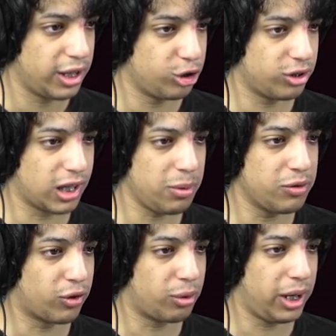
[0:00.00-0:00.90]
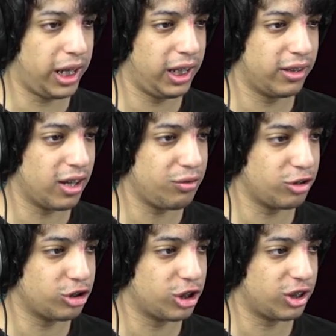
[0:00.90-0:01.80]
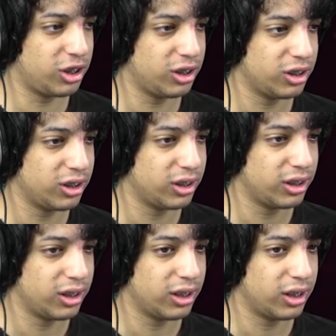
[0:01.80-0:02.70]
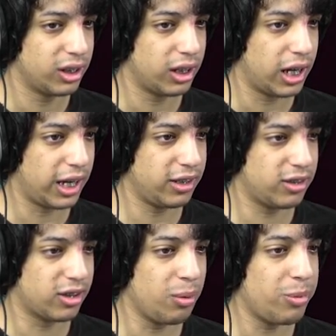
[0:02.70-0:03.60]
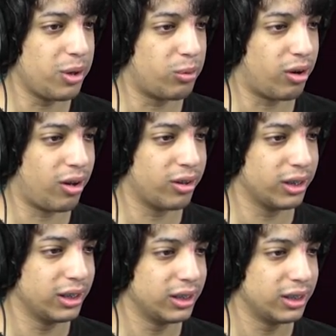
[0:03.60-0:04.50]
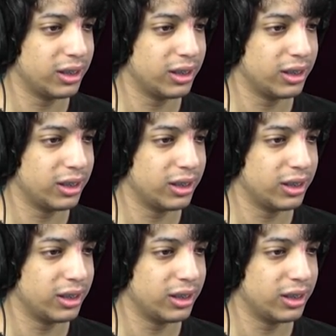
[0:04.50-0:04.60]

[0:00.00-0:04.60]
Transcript: She's coming for me, that's for sure. I did something wrong.